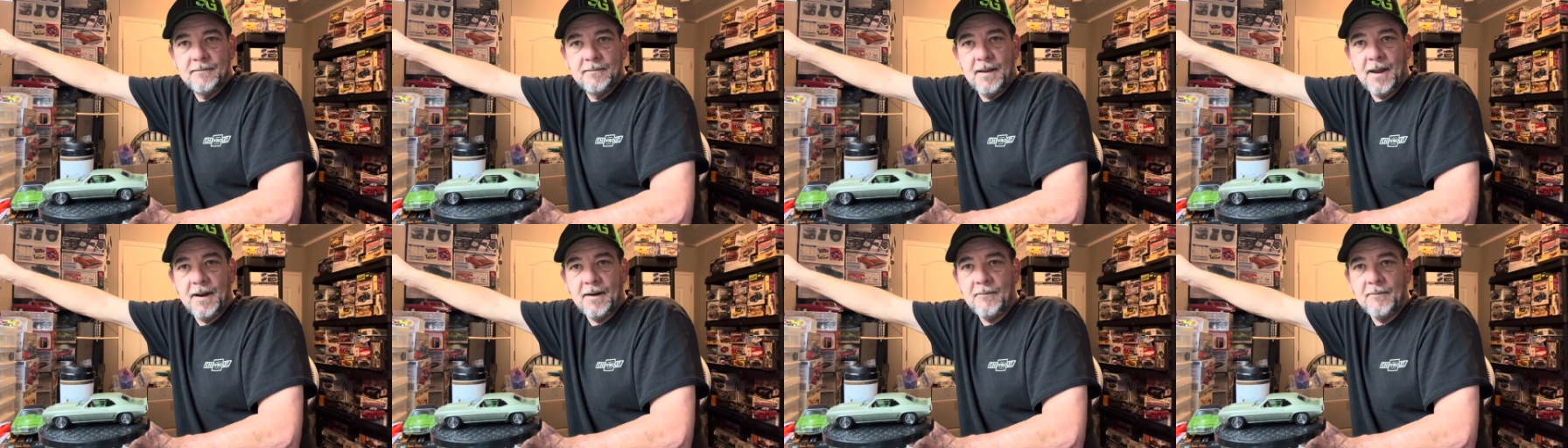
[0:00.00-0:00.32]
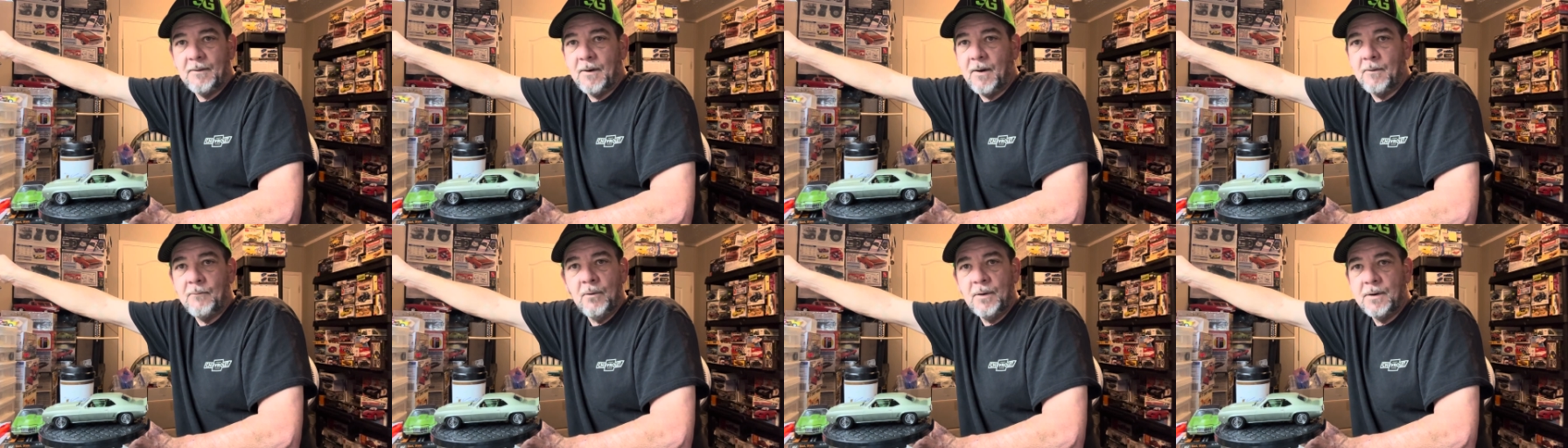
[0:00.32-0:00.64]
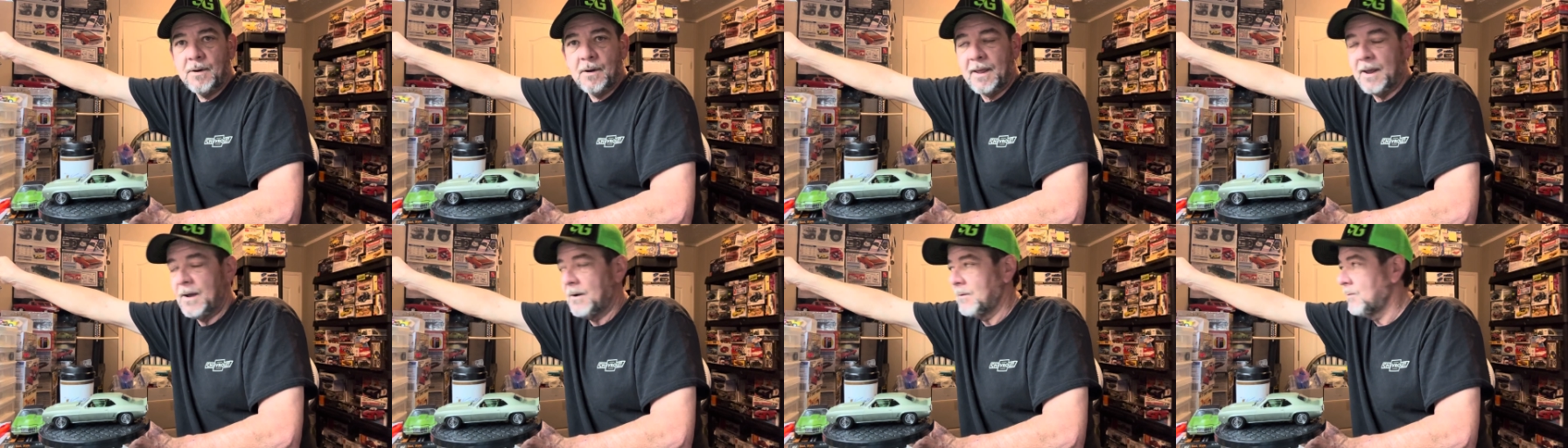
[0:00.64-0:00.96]
I
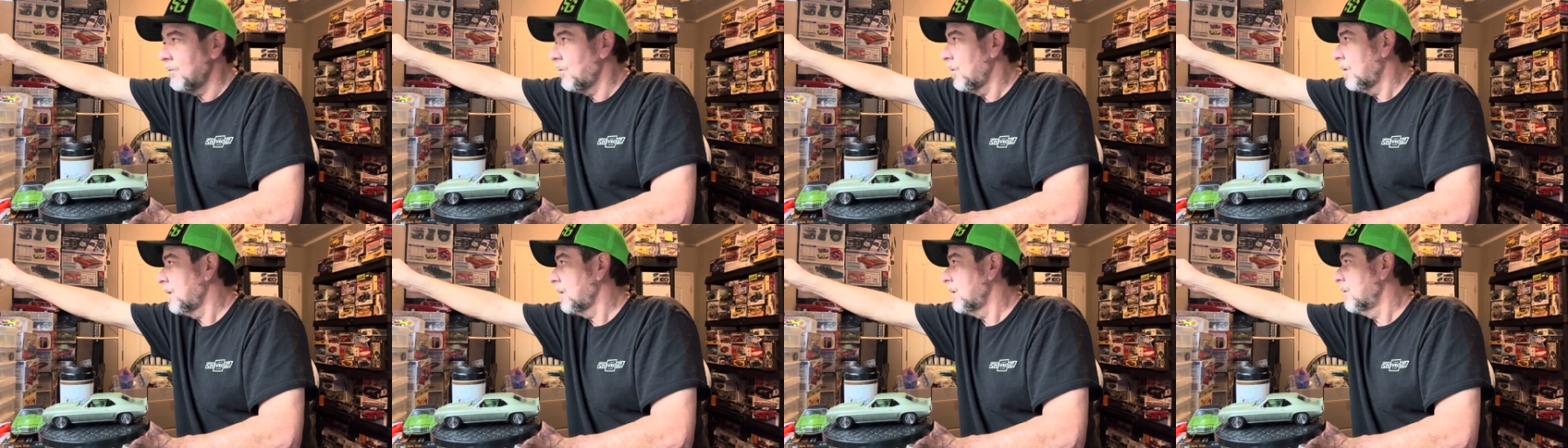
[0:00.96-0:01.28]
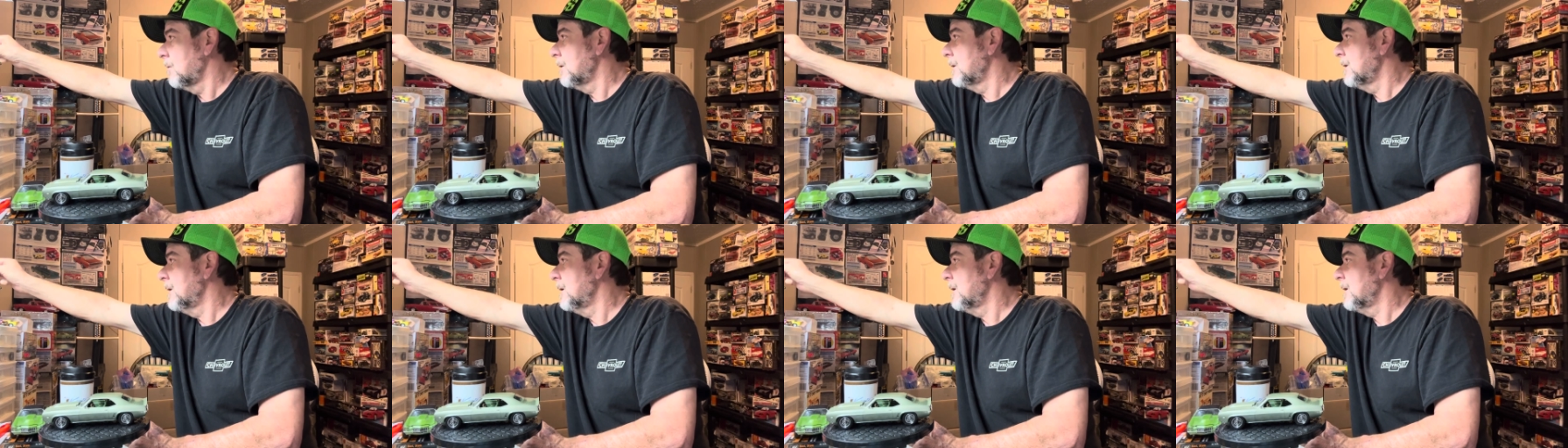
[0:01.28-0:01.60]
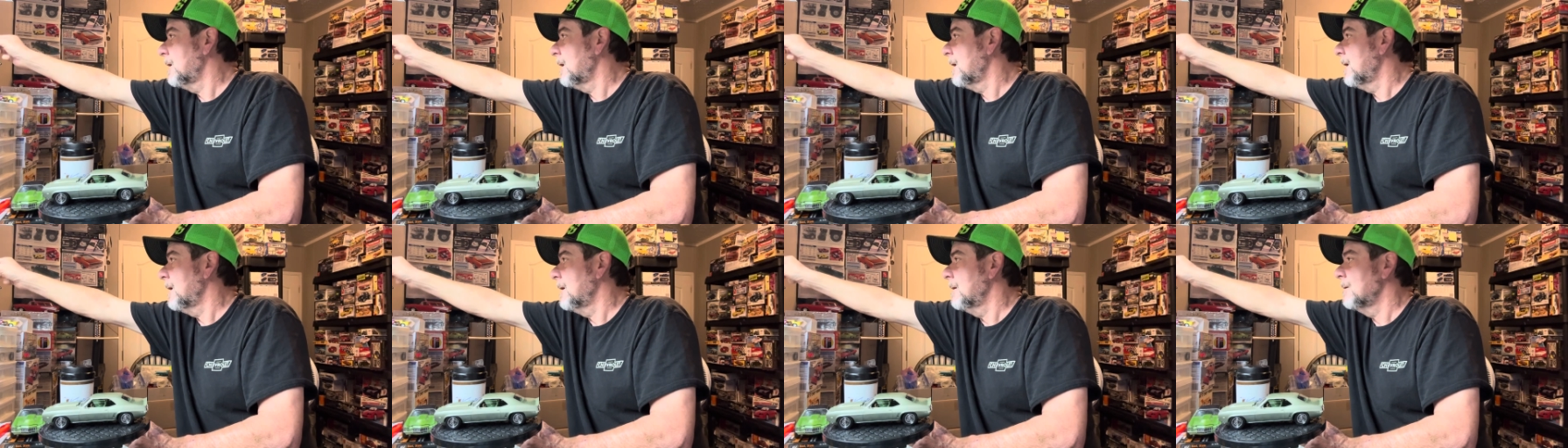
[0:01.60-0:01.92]
wasn't allowed to work on it in
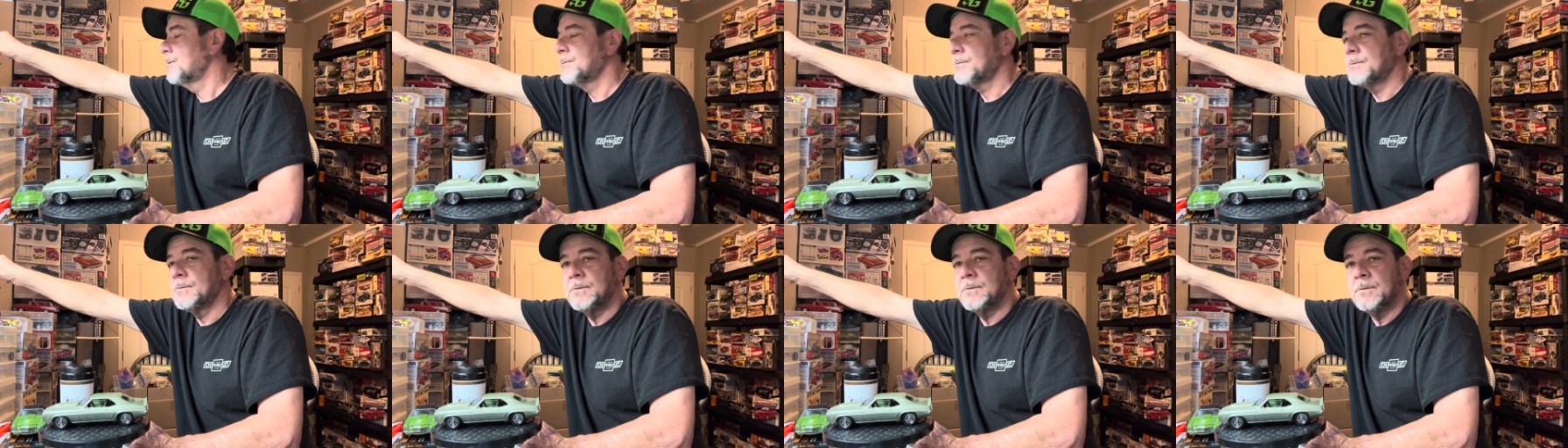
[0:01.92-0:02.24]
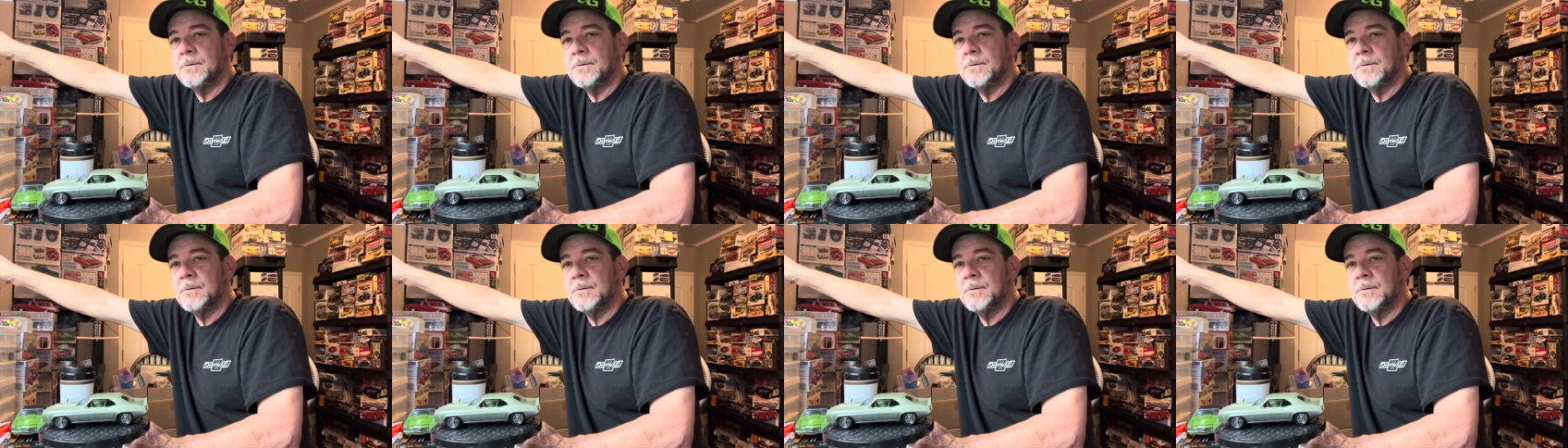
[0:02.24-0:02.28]
the house.